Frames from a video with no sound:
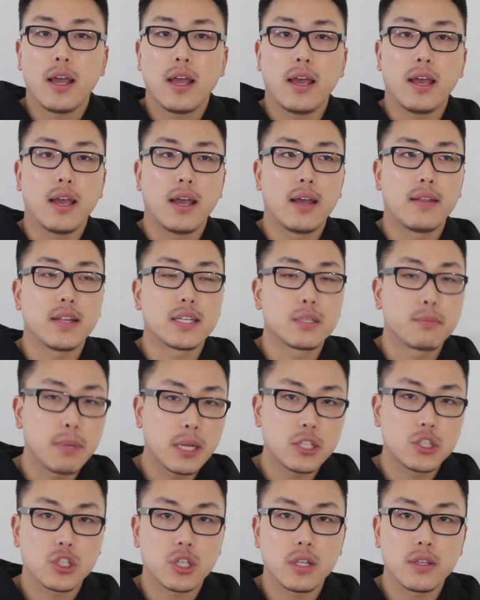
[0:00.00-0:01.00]
And as
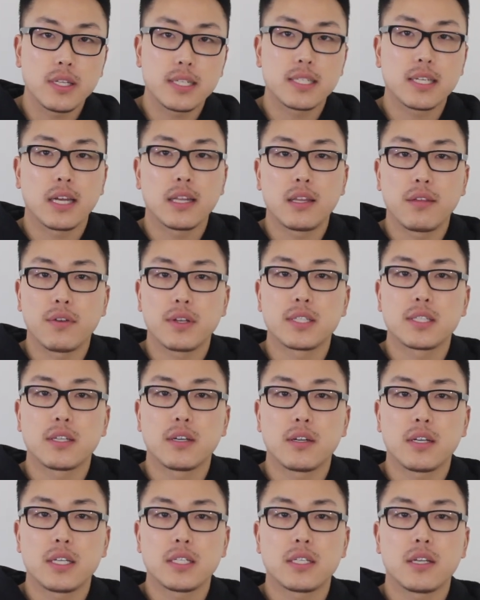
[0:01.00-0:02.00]
mentioned, the scientific
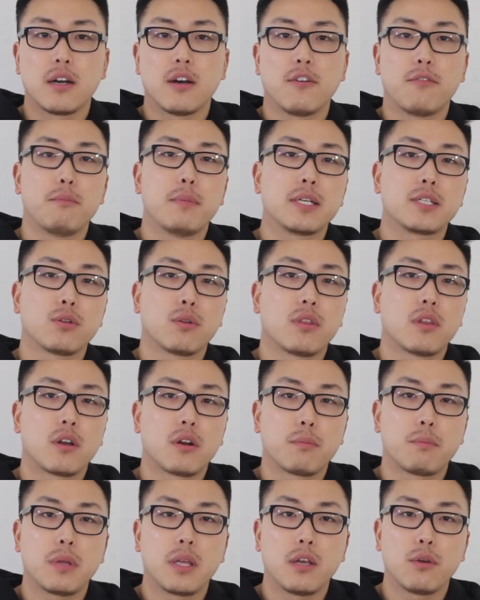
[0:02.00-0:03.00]
studies of
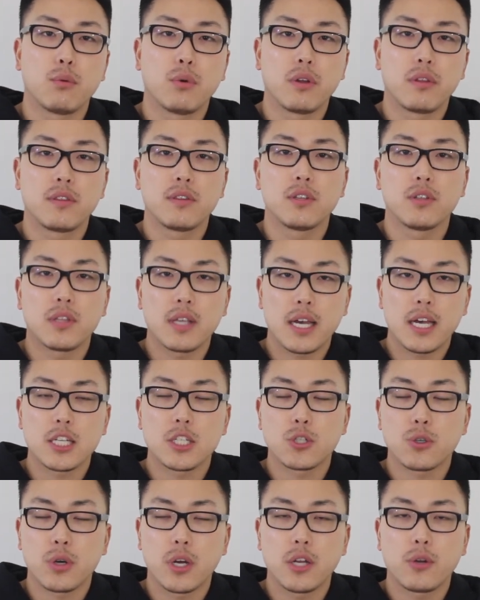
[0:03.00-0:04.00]
mesotherapy with
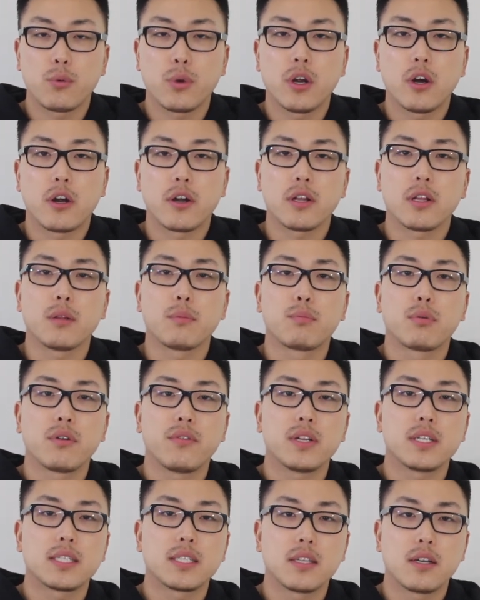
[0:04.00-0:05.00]
dutasteride regarding the
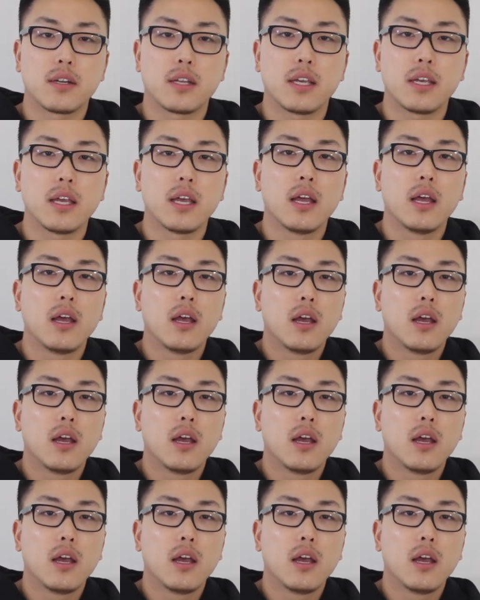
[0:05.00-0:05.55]
previous study